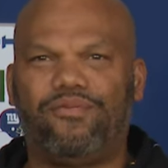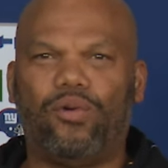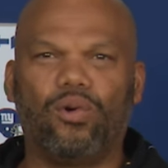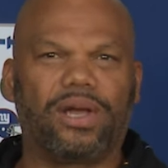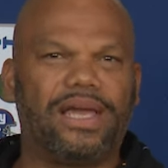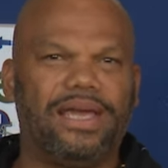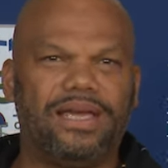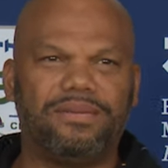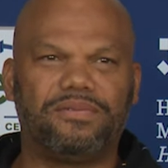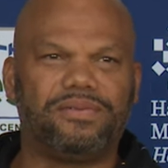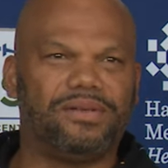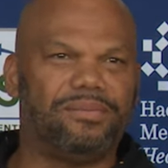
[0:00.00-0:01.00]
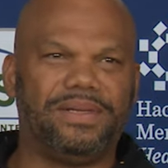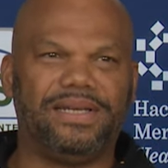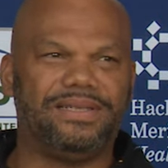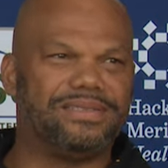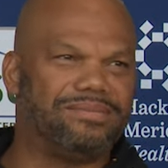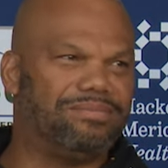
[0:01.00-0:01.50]
4 games. I
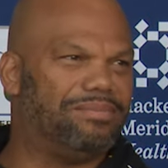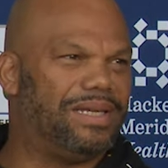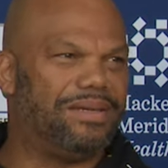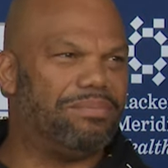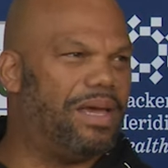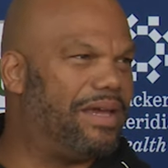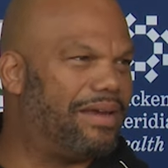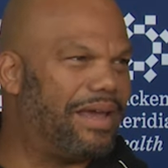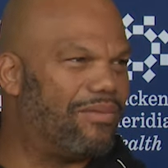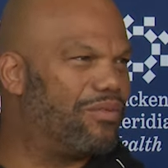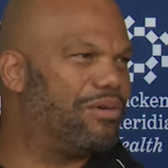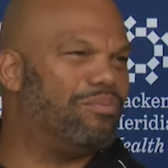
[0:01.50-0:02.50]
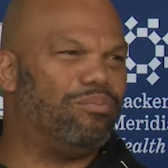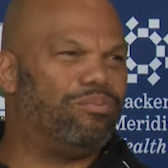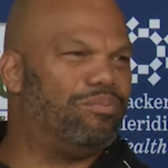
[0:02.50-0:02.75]
mean, he made every